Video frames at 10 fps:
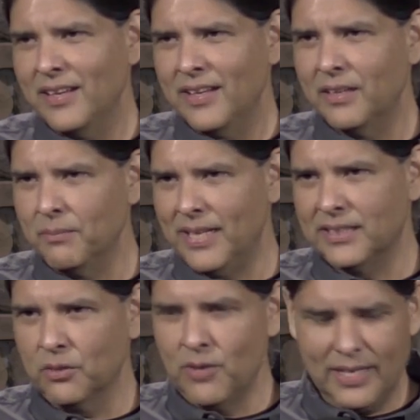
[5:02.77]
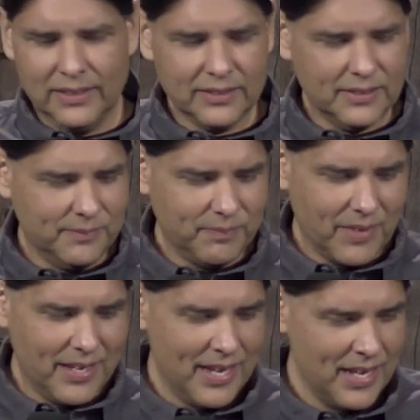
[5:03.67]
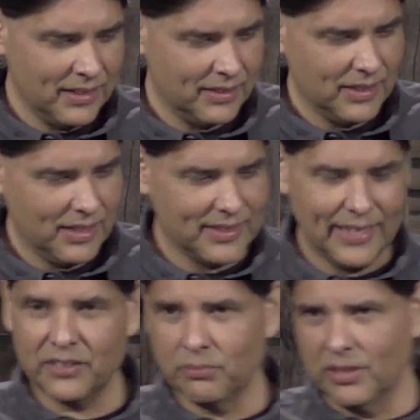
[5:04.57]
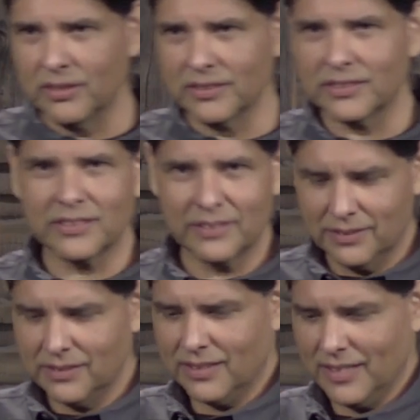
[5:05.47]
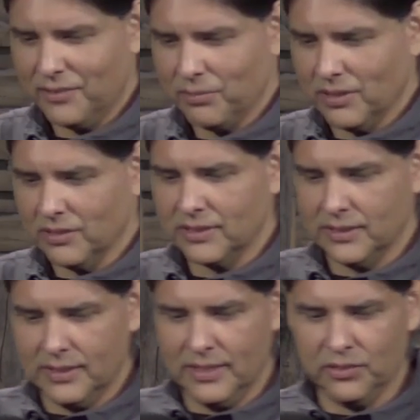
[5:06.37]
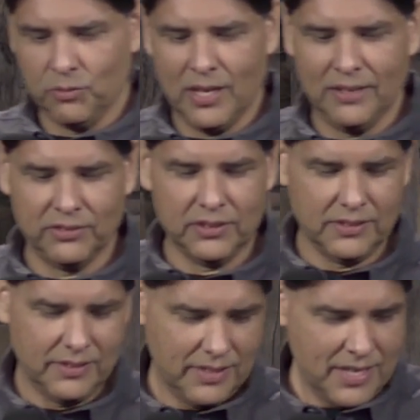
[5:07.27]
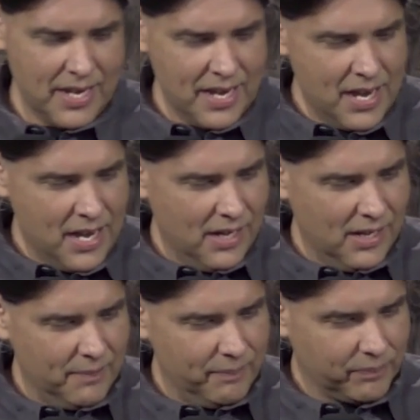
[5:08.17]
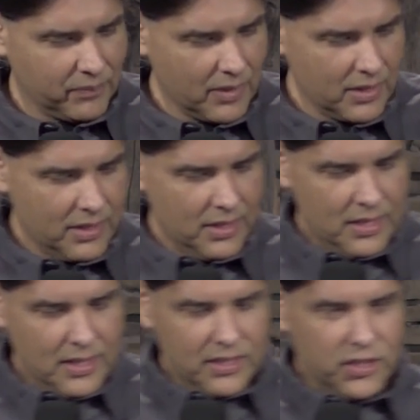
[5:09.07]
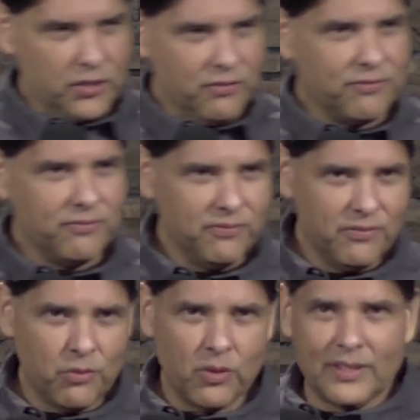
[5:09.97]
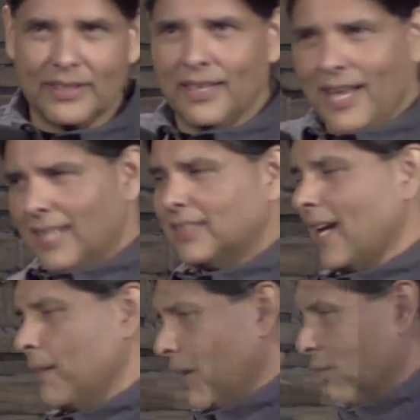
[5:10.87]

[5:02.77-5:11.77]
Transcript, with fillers: in amazing ways. And uh, I thank you, brothers. I thank you, brothers, and, and your wives. Um, do you, the last time I